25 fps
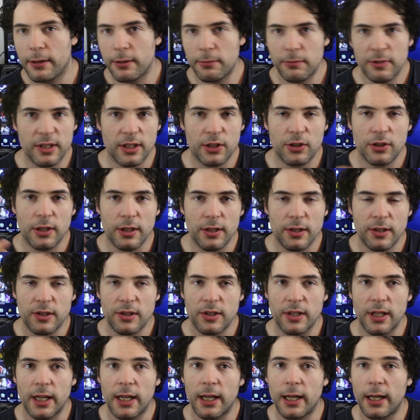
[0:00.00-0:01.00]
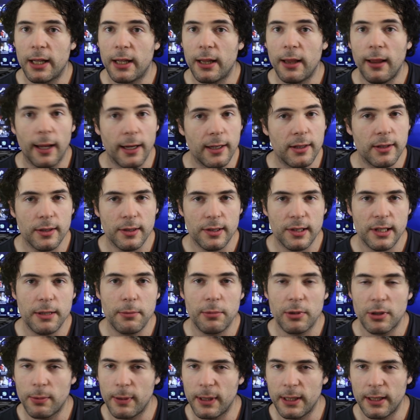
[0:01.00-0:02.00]
such as uh, latency
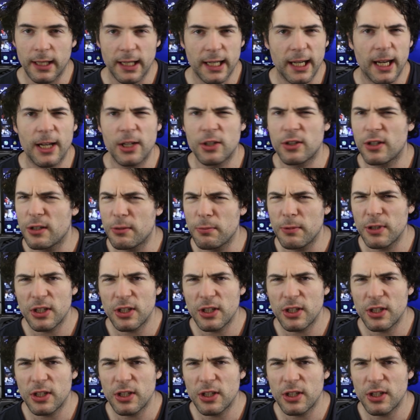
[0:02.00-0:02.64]
between the caches,